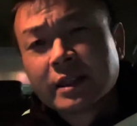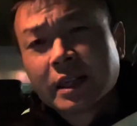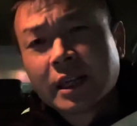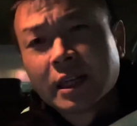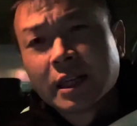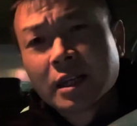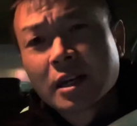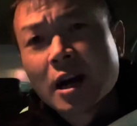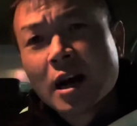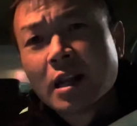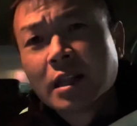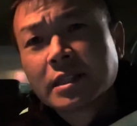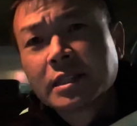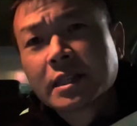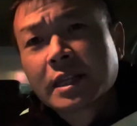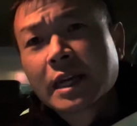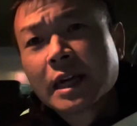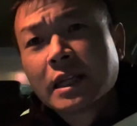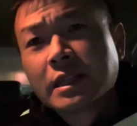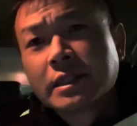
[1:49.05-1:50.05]
the college
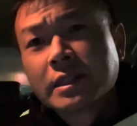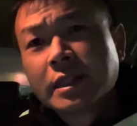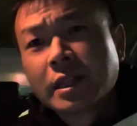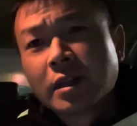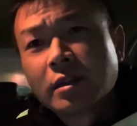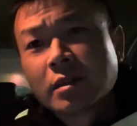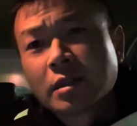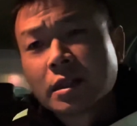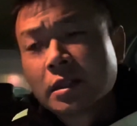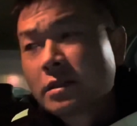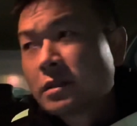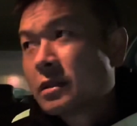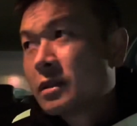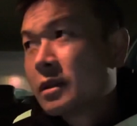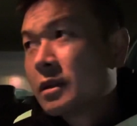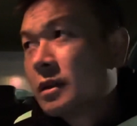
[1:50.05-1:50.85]
kids, you know, because